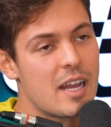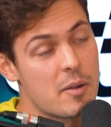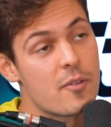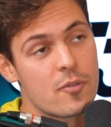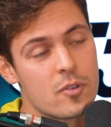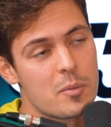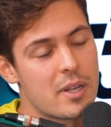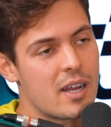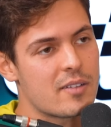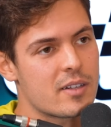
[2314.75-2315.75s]
yeah, well,
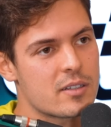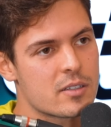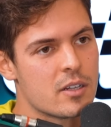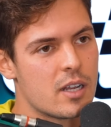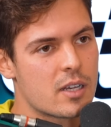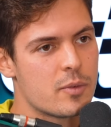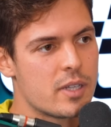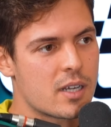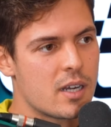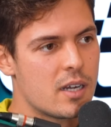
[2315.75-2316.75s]
normally I had good luck with
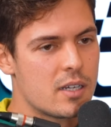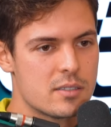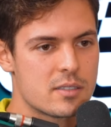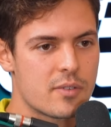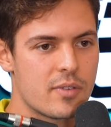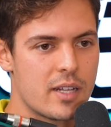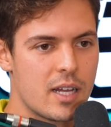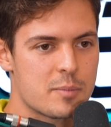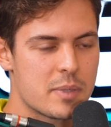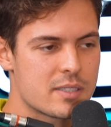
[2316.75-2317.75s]
the car and stuff like
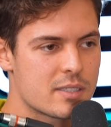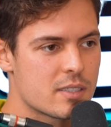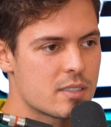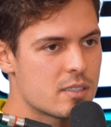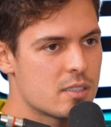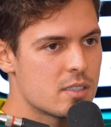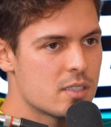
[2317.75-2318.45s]
that, but uh,